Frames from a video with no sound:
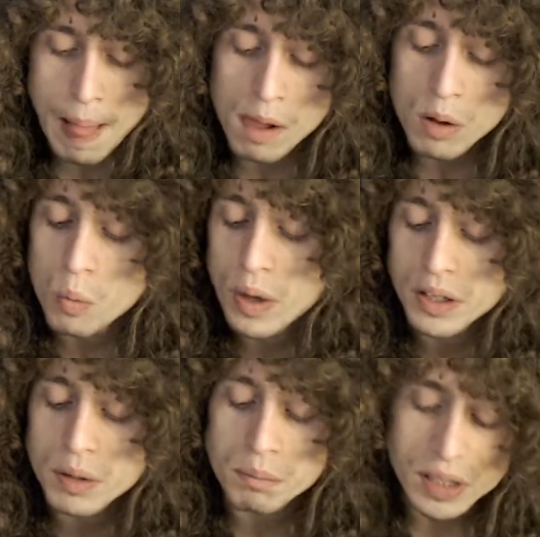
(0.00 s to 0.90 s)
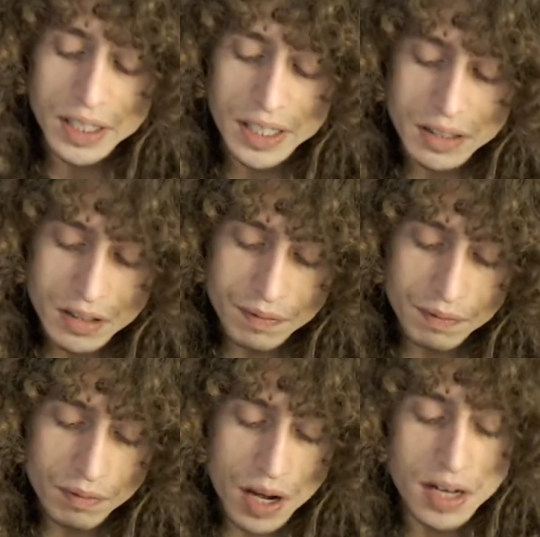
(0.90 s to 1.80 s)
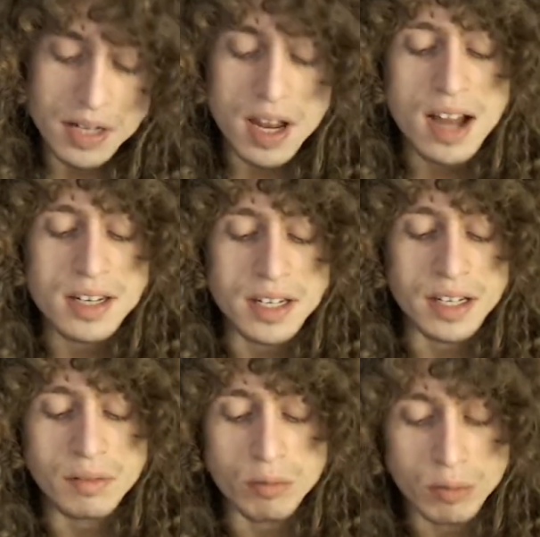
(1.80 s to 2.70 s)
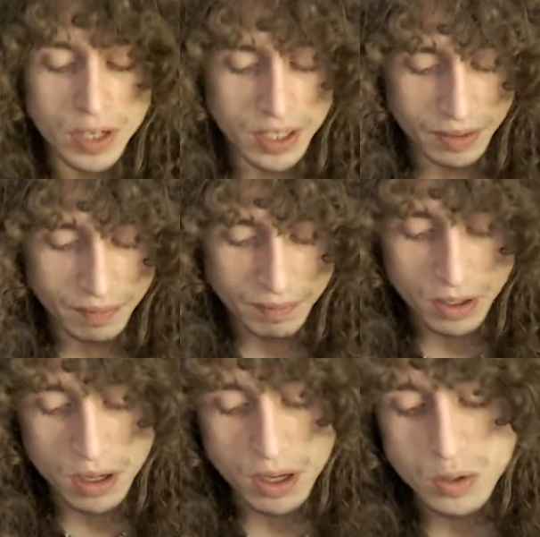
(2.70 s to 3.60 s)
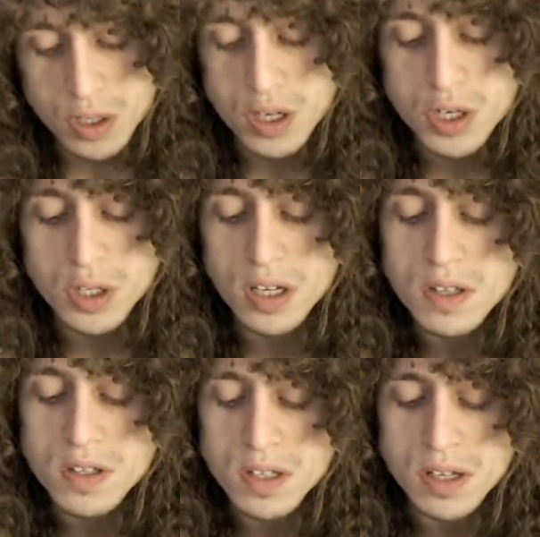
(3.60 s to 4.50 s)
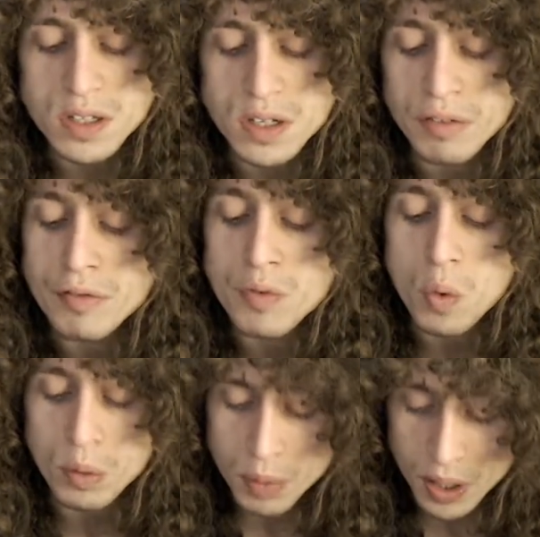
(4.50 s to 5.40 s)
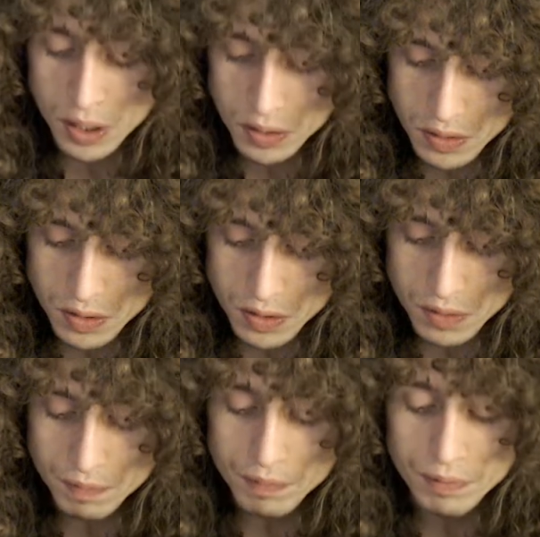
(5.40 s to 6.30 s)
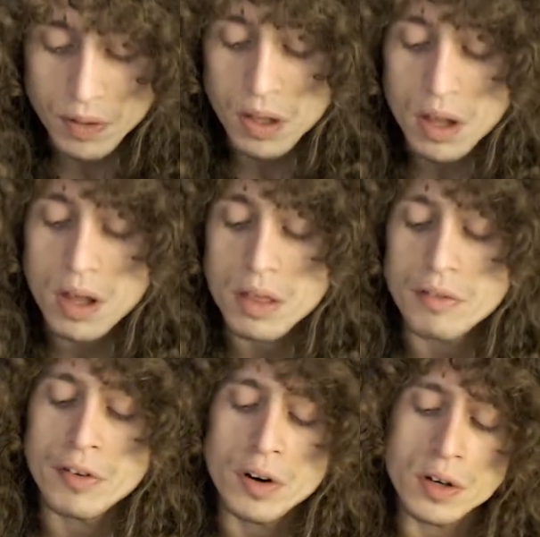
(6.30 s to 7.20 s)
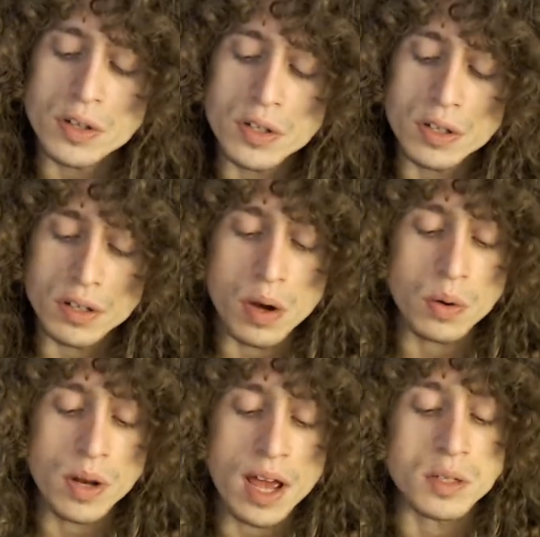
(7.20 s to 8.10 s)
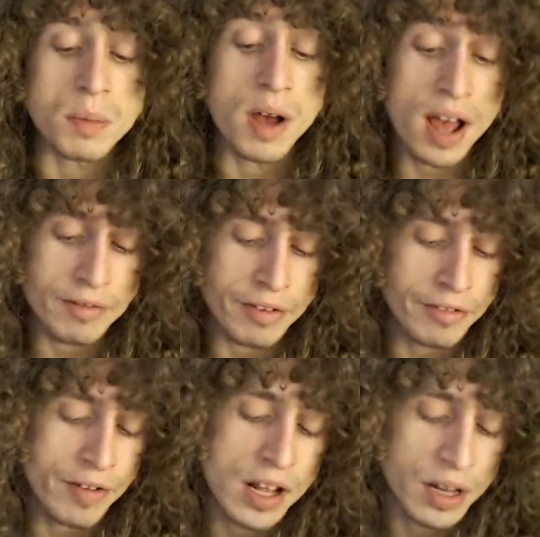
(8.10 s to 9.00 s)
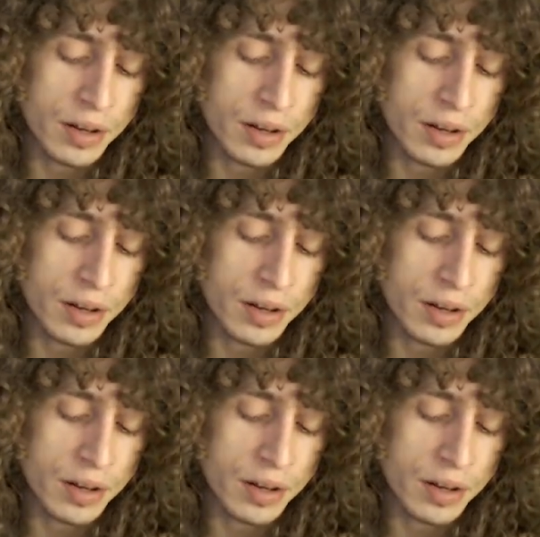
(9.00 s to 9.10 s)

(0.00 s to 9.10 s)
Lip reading: When complete, a Nadi reading traditionally consists of 4 parts. The first, known as Bhavafala,